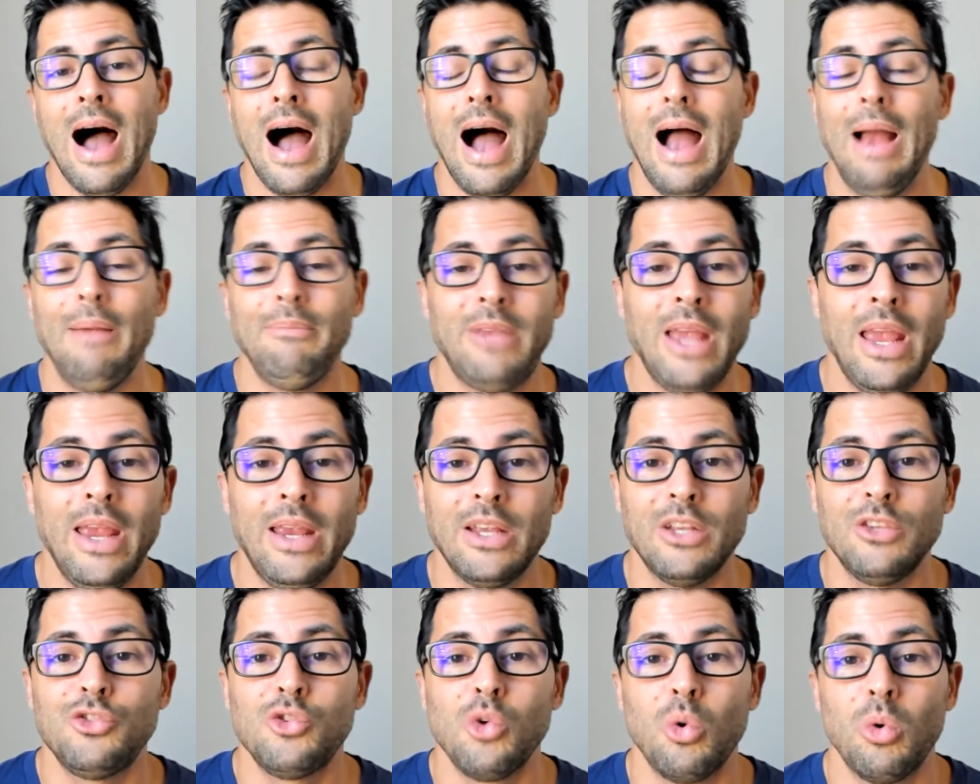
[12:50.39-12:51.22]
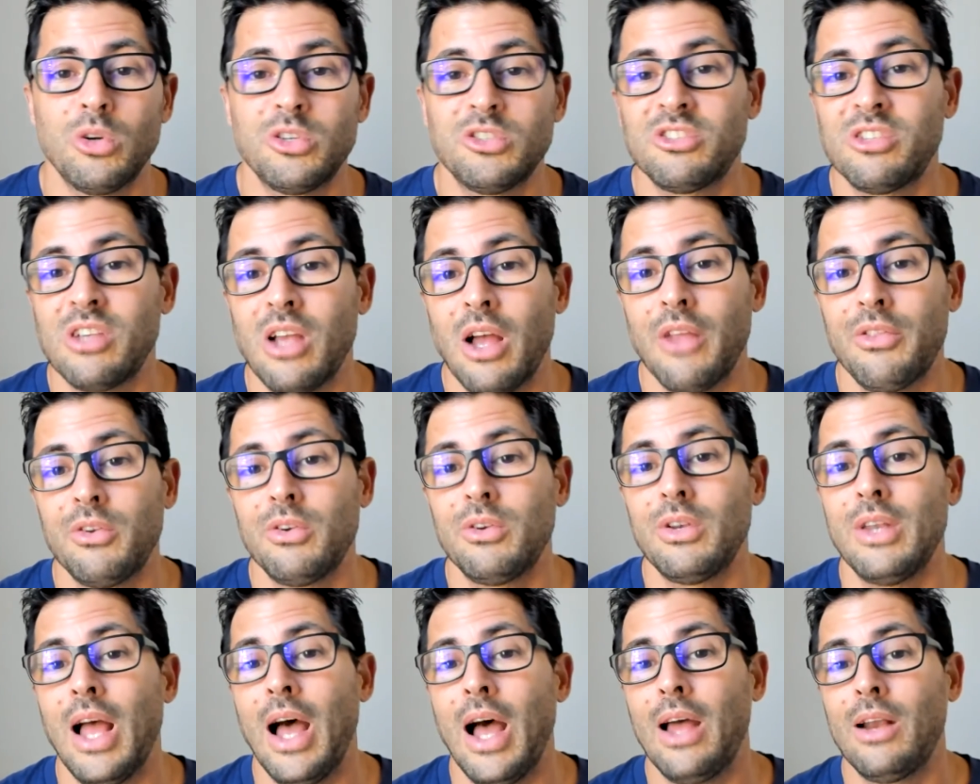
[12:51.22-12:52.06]
I'm taking Georgia
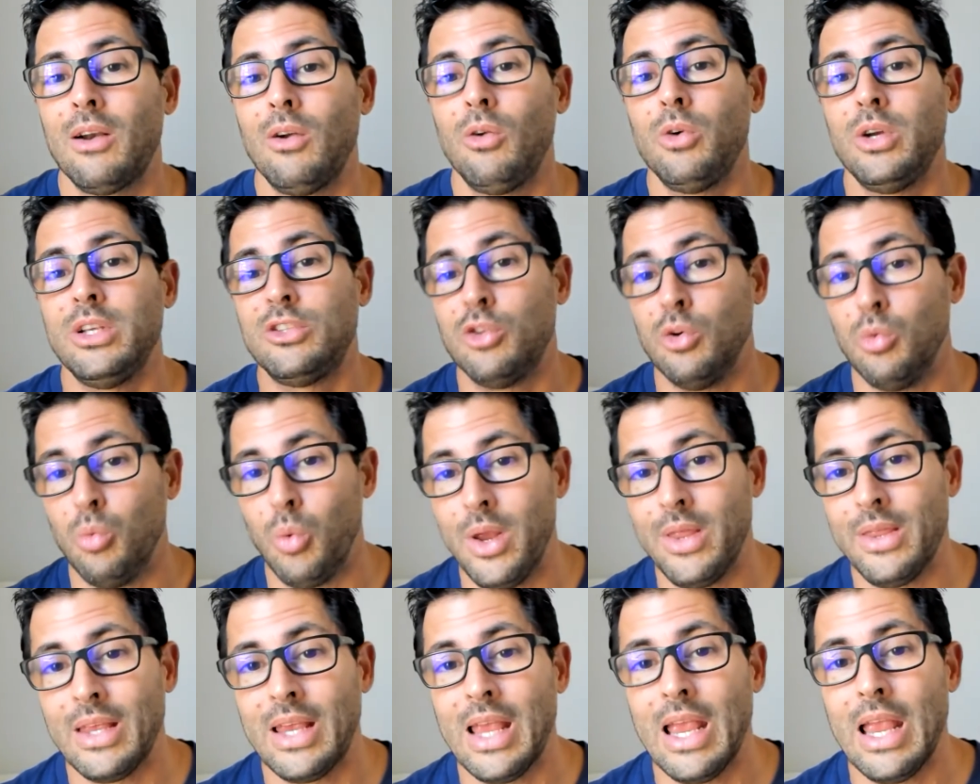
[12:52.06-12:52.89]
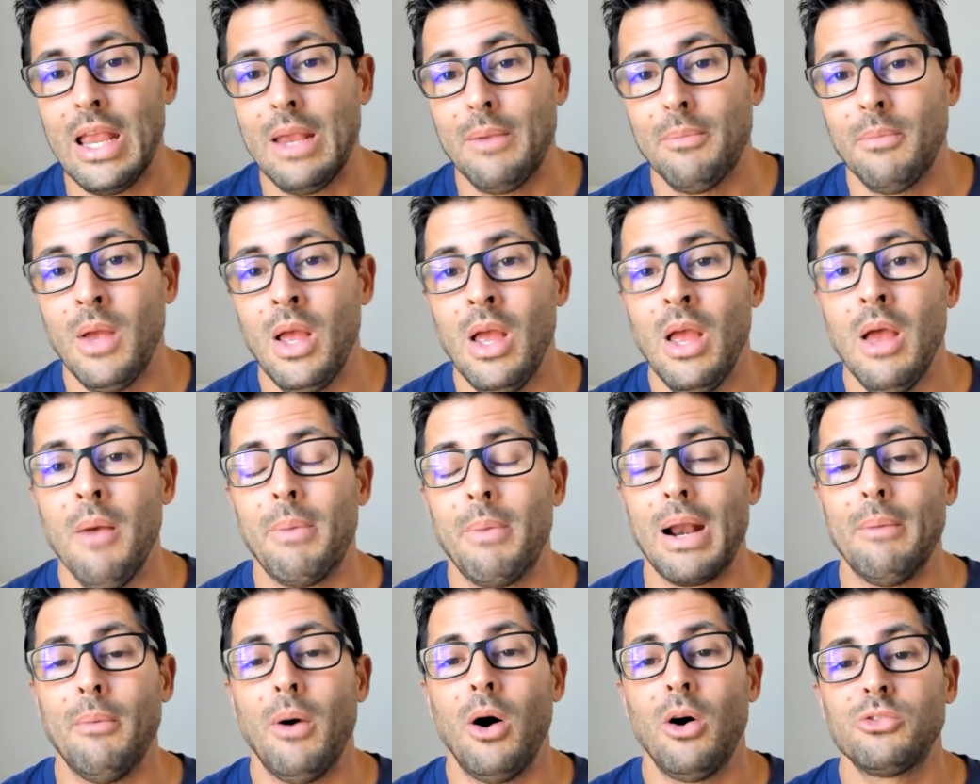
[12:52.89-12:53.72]
Southern not only to win the game,
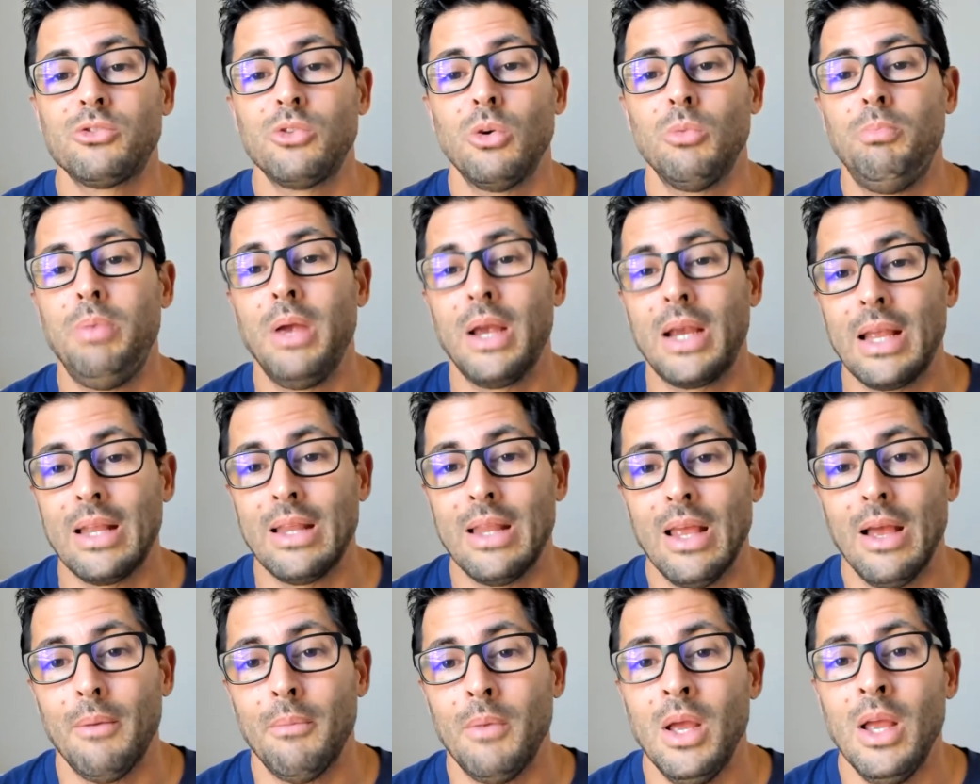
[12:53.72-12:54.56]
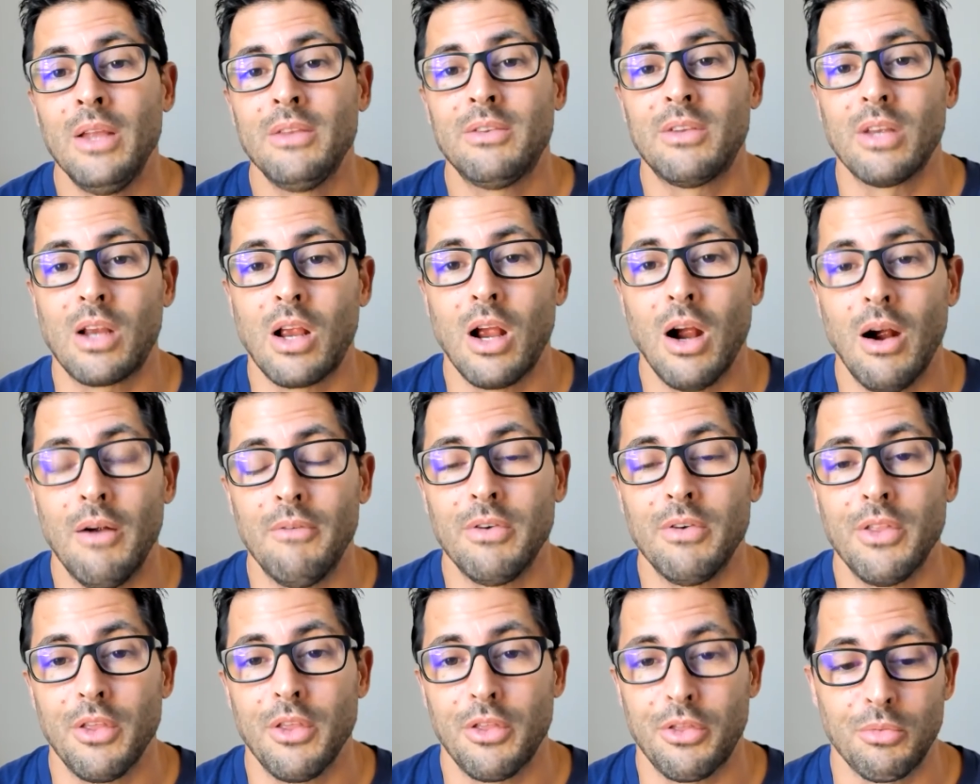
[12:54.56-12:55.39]
but I'm also picking them to
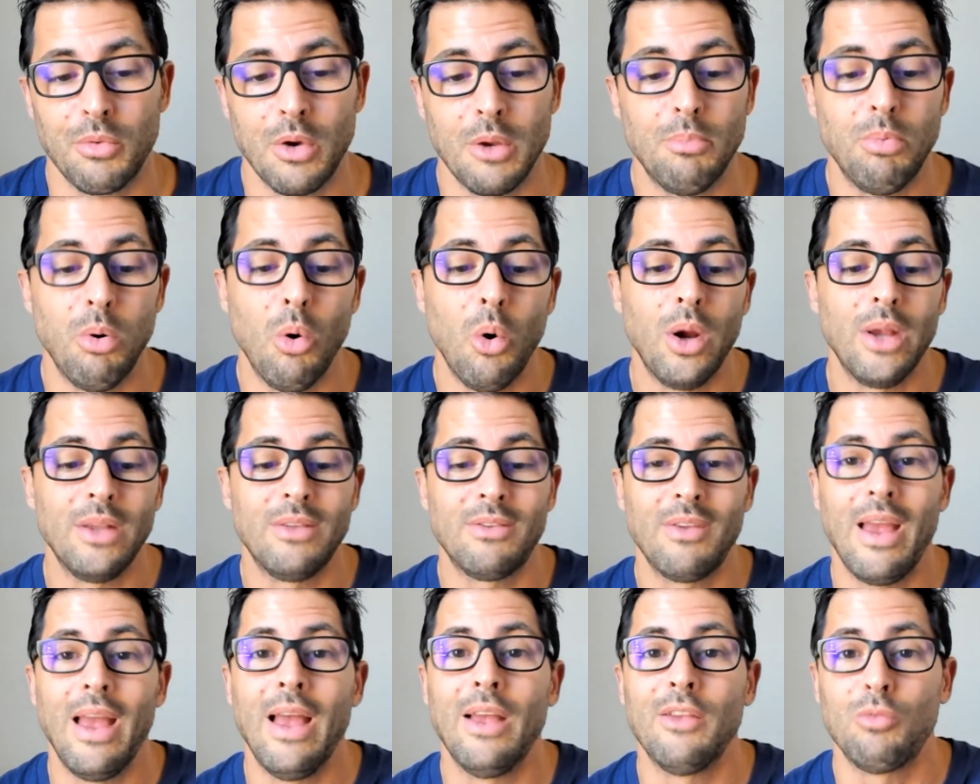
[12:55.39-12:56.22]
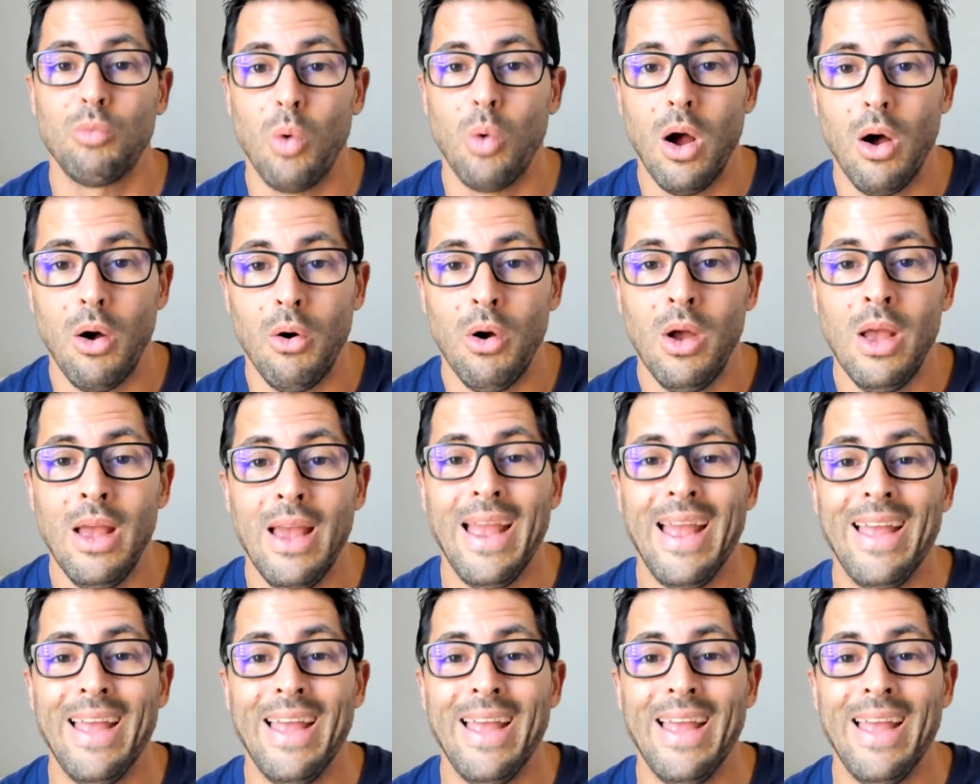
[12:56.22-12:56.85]
cover the 3 points as well.